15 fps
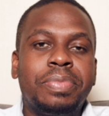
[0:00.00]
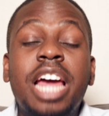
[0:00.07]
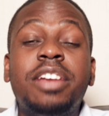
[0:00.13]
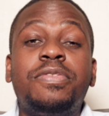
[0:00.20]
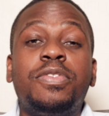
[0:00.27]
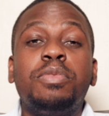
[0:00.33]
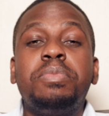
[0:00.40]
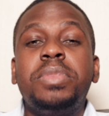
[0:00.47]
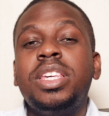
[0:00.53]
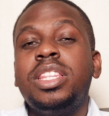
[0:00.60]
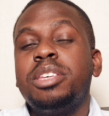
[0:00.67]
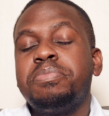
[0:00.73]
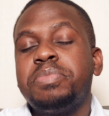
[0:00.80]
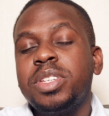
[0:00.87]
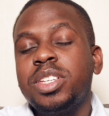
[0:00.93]
And for me,
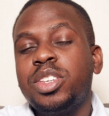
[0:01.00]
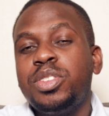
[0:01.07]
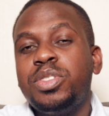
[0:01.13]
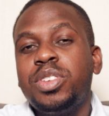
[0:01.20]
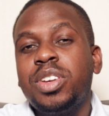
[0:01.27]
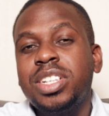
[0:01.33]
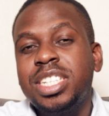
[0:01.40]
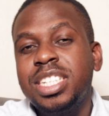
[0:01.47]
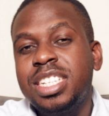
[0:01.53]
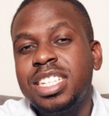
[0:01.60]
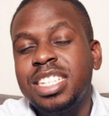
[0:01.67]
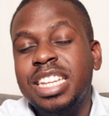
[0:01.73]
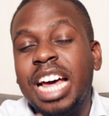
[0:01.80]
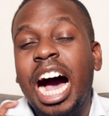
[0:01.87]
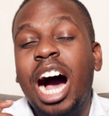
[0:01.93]
the big
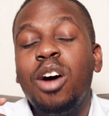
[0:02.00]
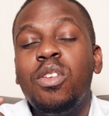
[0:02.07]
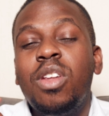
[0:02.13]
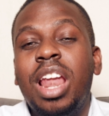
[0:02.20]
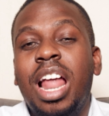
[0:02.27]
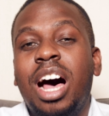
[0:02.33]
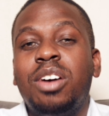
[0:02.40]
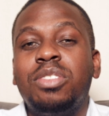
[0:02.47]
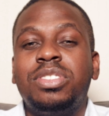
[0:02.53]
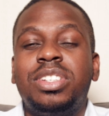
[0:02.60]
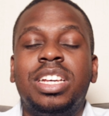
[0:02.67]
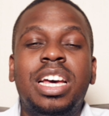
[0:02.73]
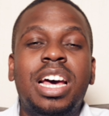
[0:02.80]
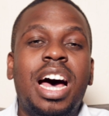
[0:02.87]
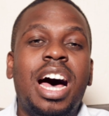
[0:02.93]
curiosity is how
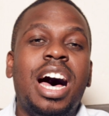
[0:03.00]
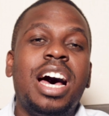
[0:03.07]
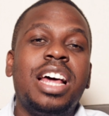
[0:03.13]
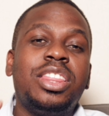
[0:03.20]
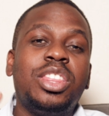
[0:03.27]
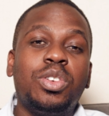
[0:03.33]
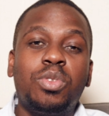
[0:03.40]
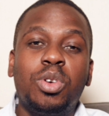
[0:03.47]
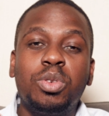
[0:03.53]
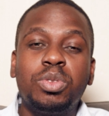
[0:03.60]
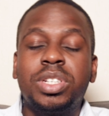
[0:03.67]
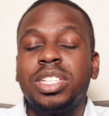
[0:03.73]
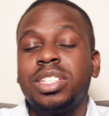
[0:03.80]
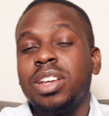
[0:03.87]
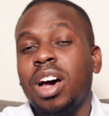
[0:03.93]
loud uh, the
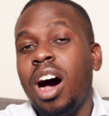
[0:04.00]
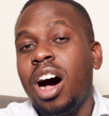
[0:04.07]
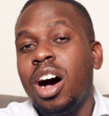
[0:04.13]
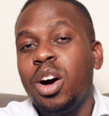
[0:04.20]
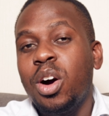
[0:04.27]
rotors are